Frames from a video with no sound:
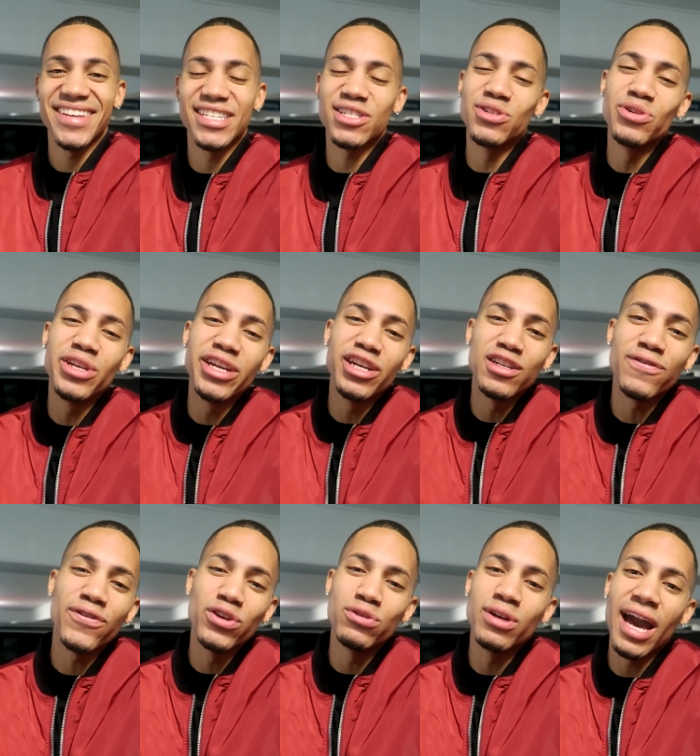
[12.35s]
It's New Year's
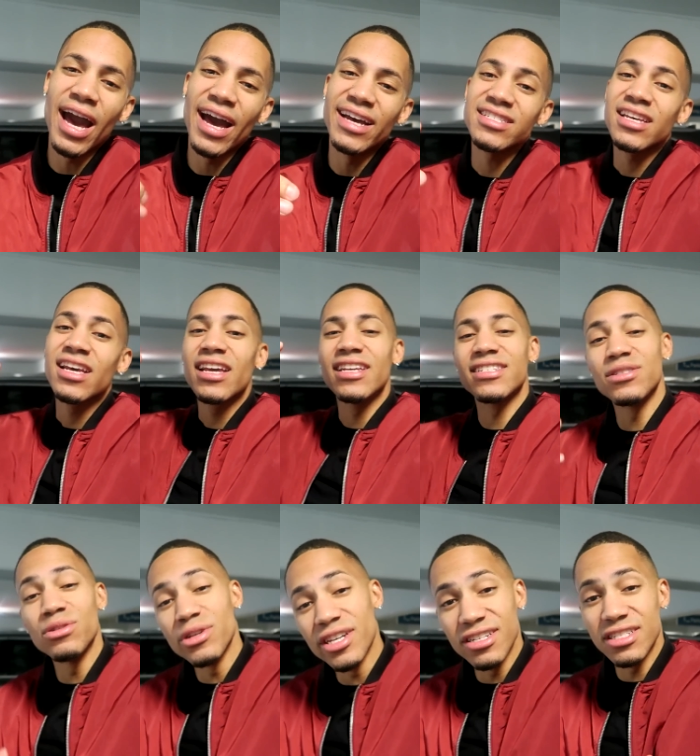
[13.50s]
for you guys. It's
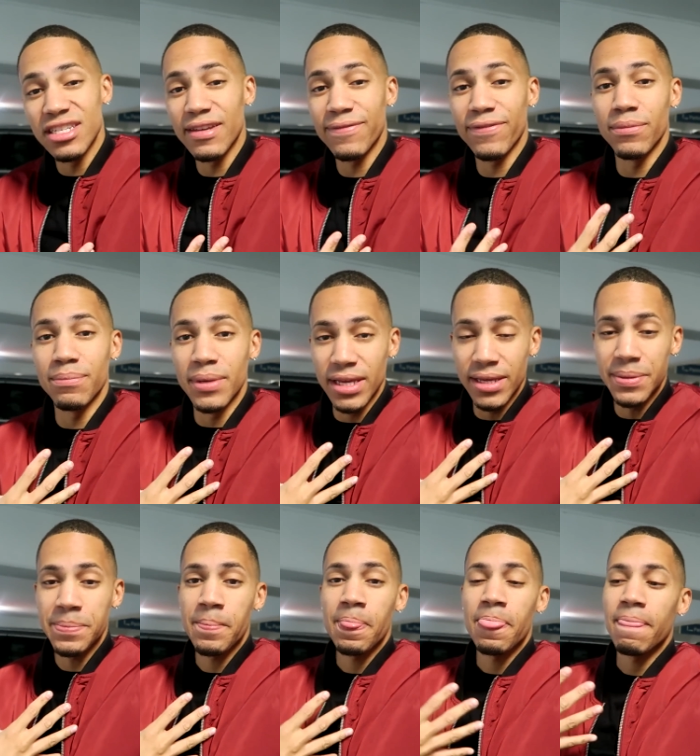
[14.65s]
New Year's Eve for me.
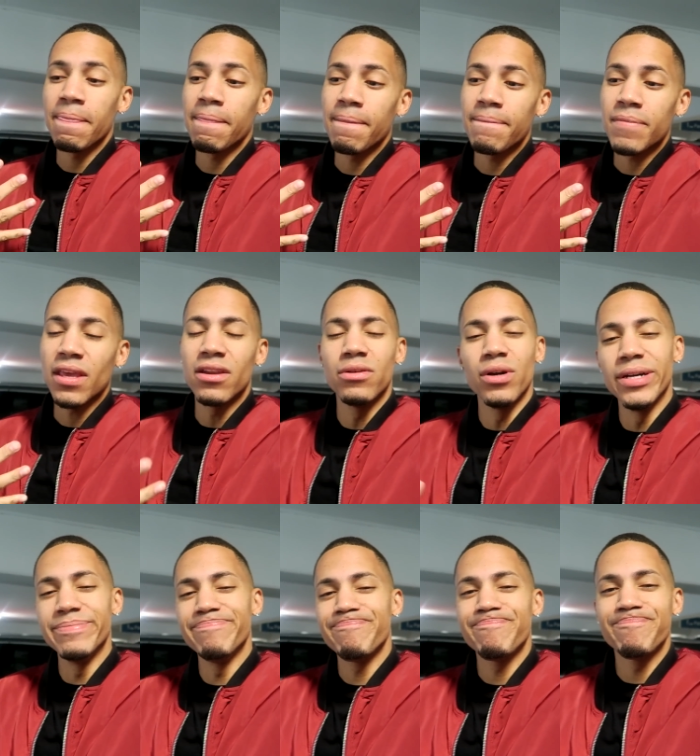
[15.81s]
You know
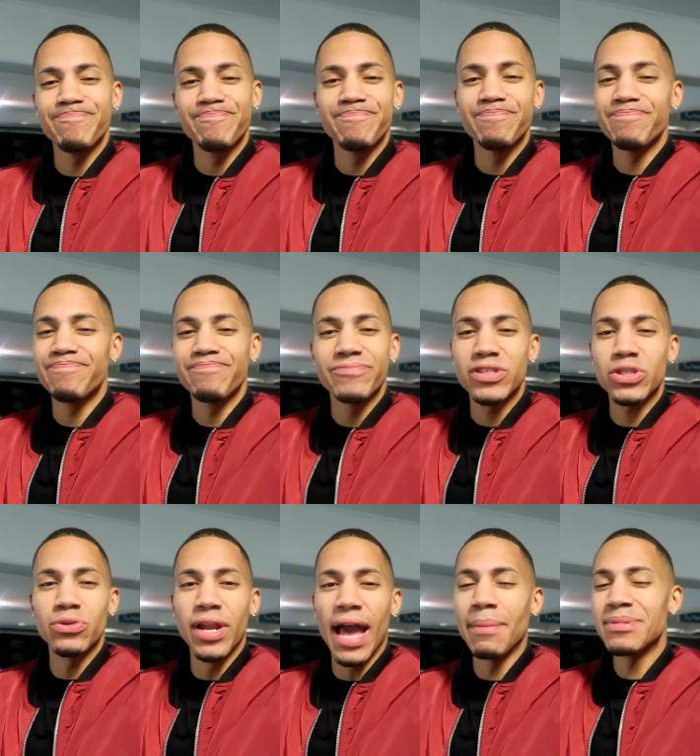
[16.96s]
what?
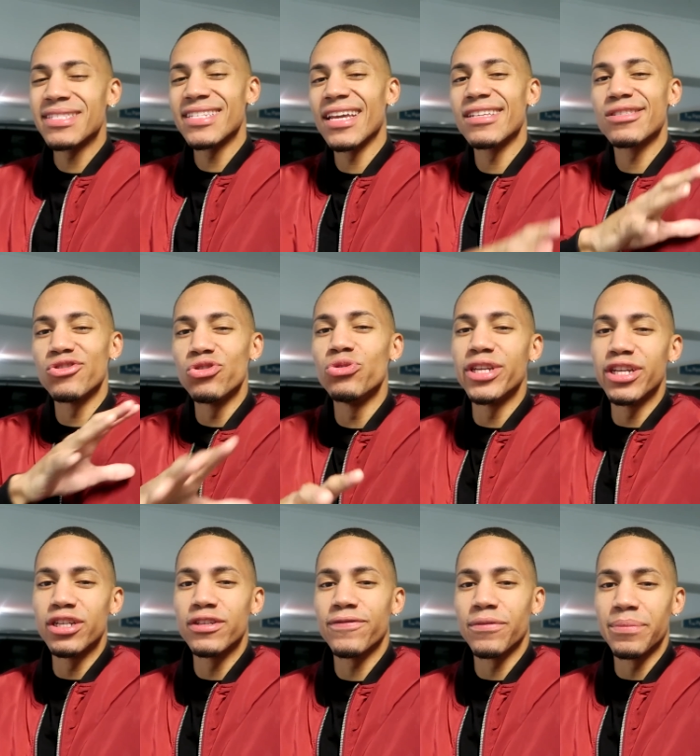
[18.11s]
Screw that. I'm going to say it's New
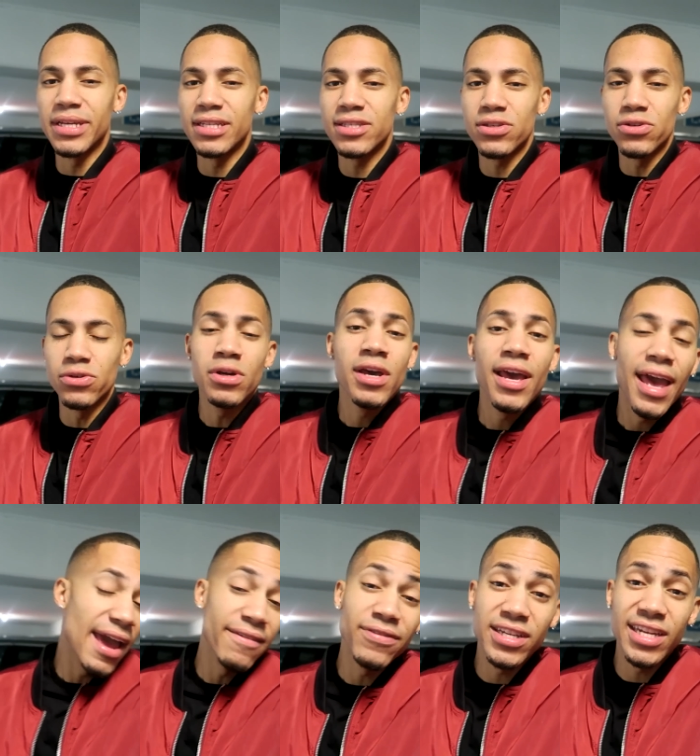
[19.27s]
Year's for me too.
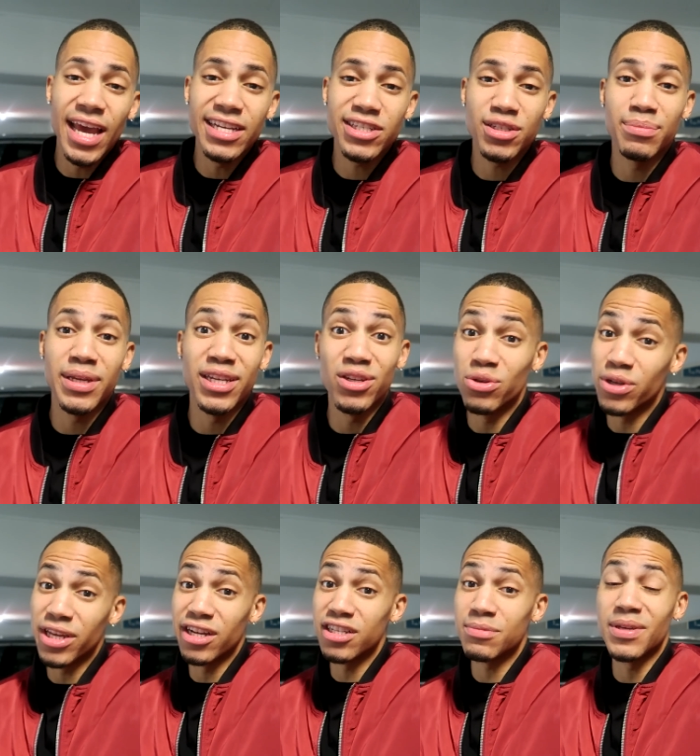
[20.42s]
Every day should be New
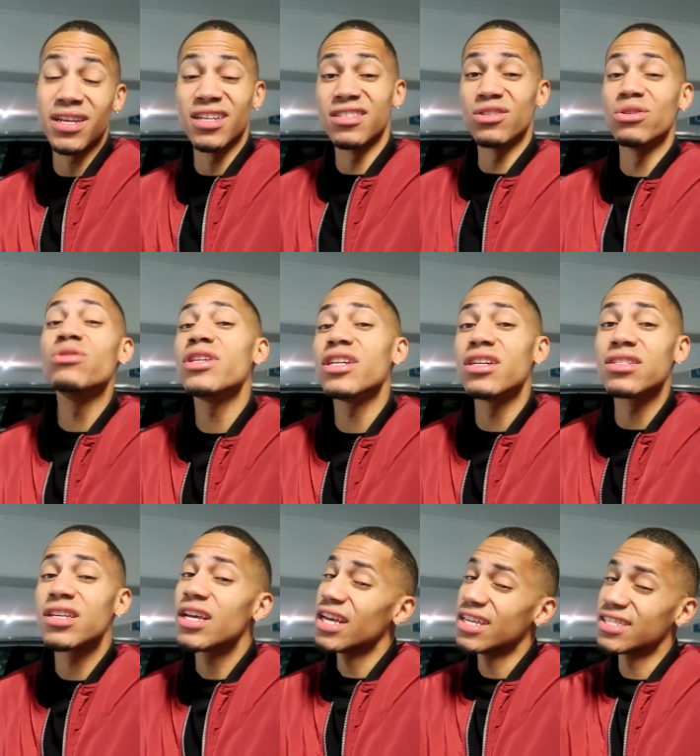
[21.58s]
Year's because New
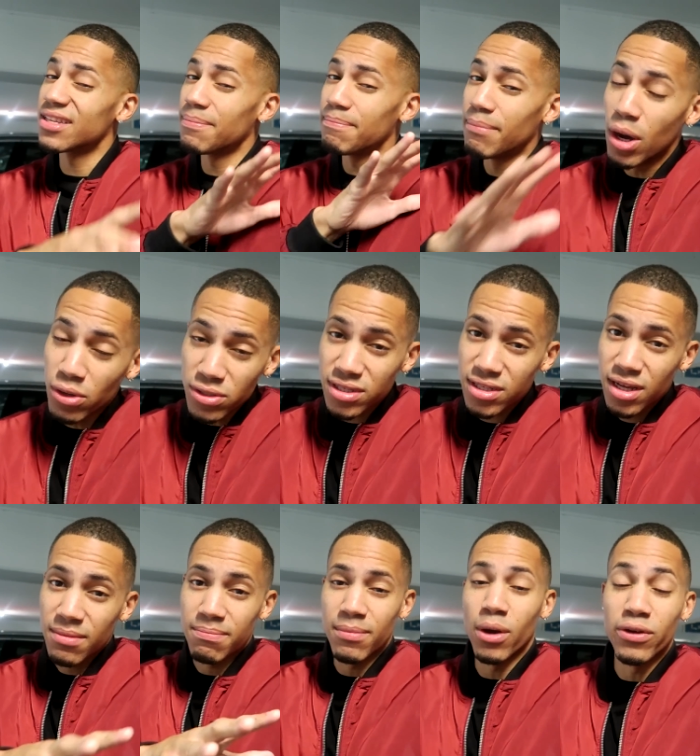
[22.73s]
Year's is the most
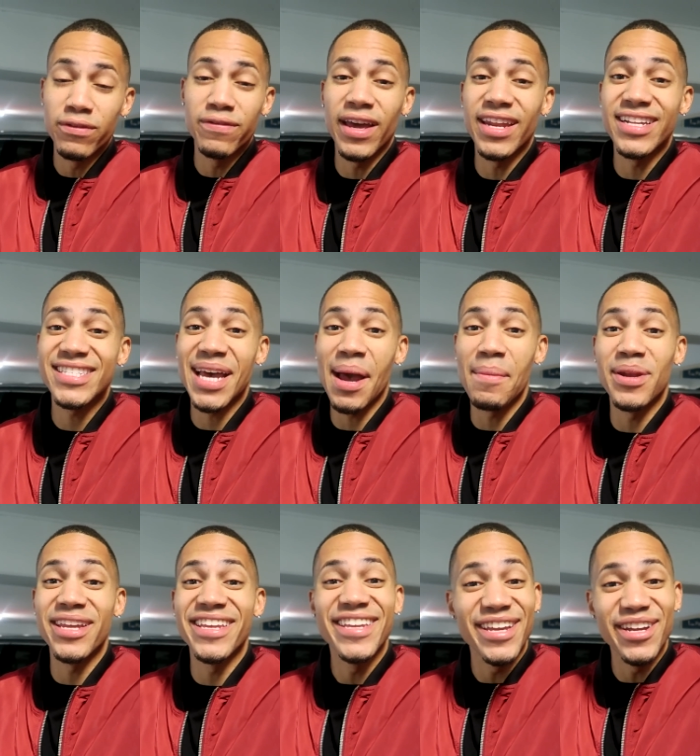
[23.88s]
motivating time of
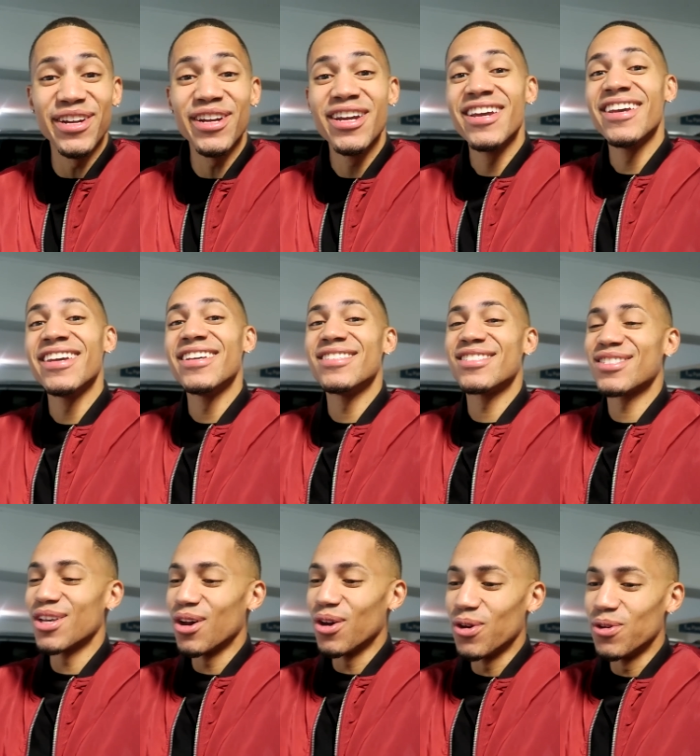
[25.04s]
the year.
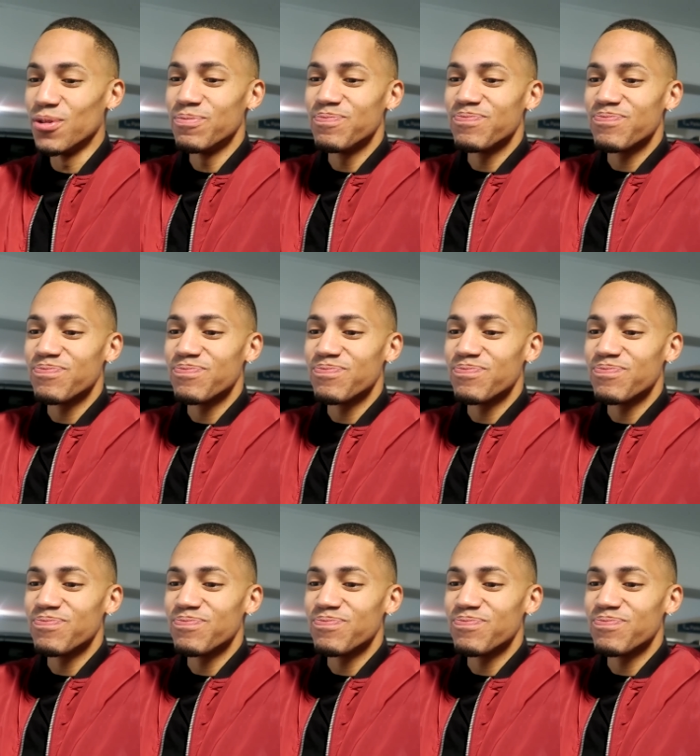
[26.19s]
So